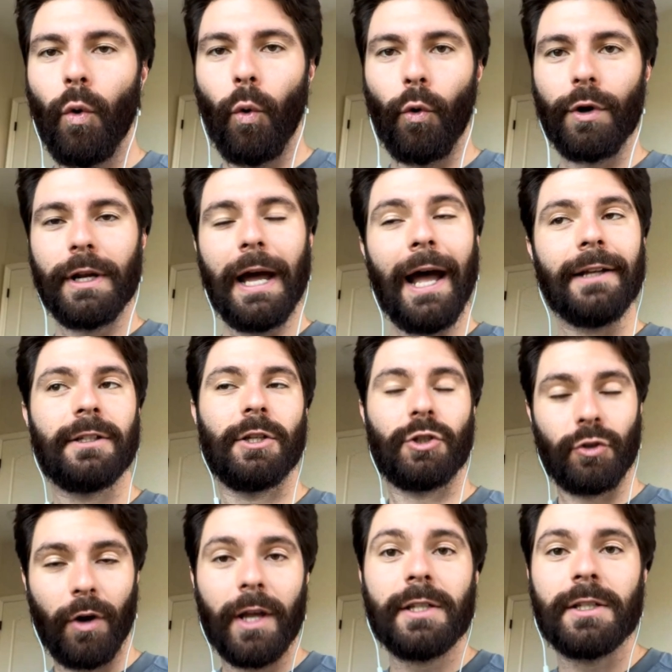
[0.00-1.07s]
or not to
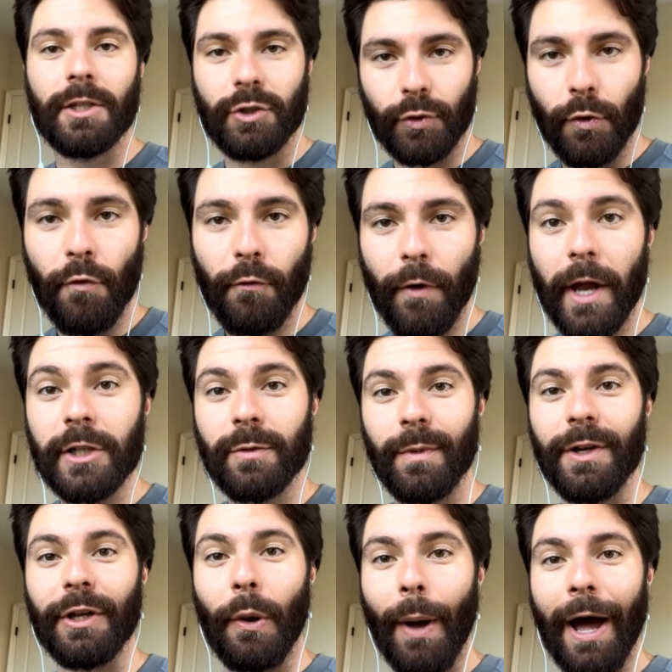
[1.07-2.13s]
trust the true
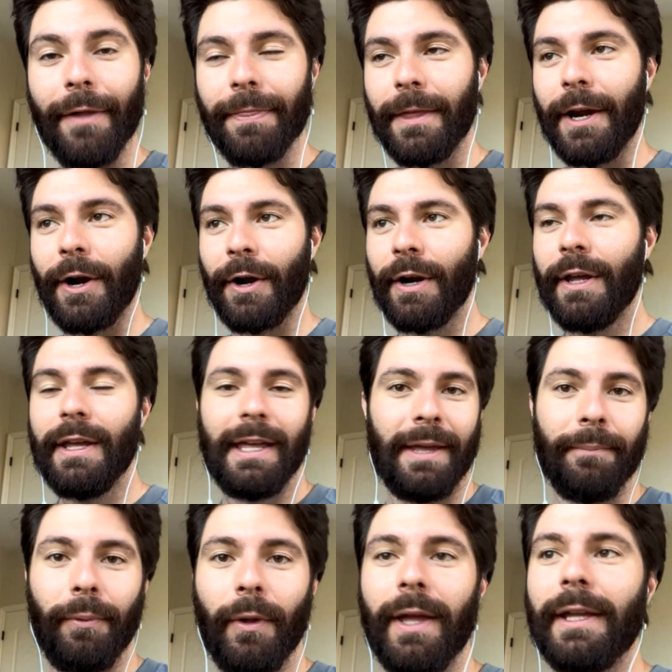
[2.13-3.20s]
freshman to go out there
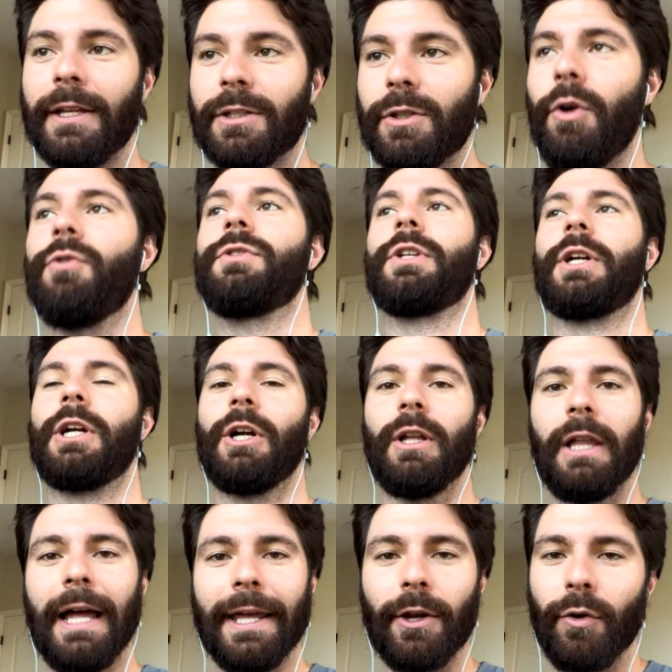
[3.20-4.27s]
and play against Coastal
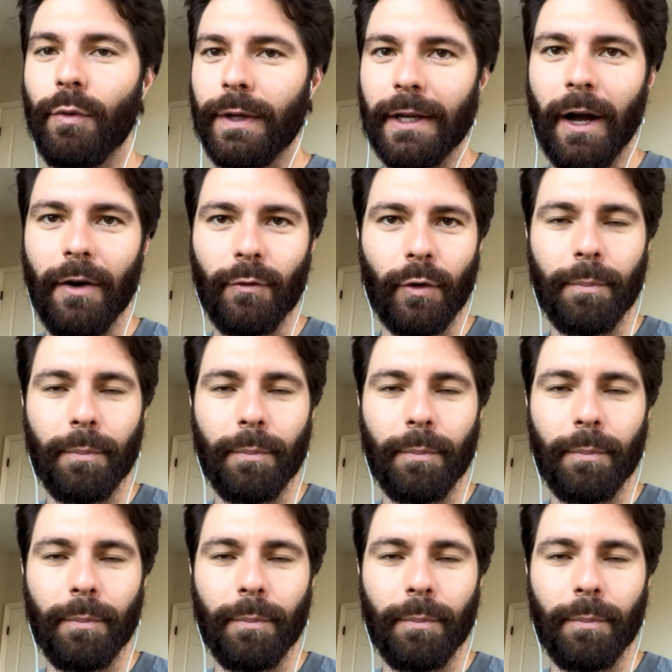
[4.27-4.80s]
Carolina, who he uh,